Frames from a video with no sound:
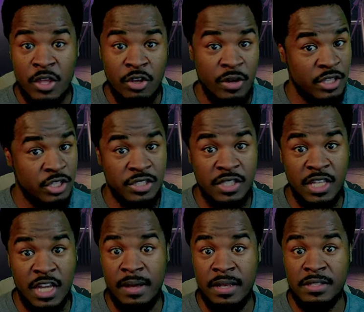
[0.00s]
You have to just
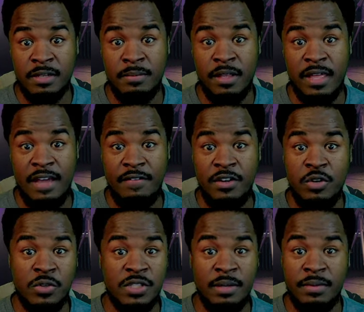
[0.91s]
think about some other
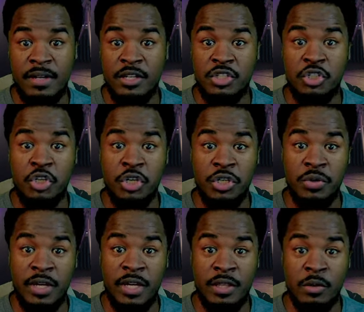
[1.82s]
avenue or something else that you can
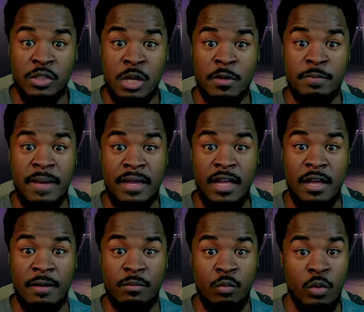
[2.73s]
do to get those numbers back
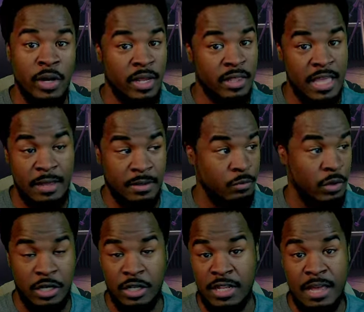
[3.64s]
up.
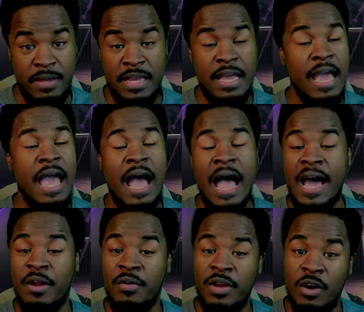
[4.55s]
What could that be?
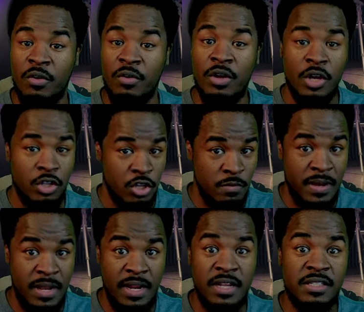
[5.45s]
I don't know.
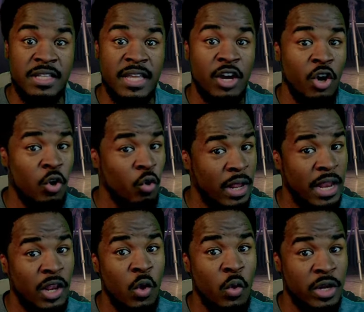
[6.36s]
You've been in this thing a whole
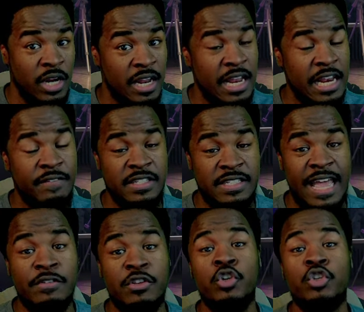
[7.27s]
lot longer than a lot of us
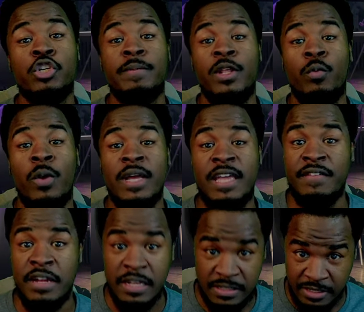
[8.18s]
have. You should be the one
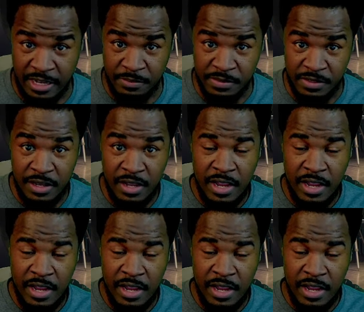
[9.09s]
giving us tips.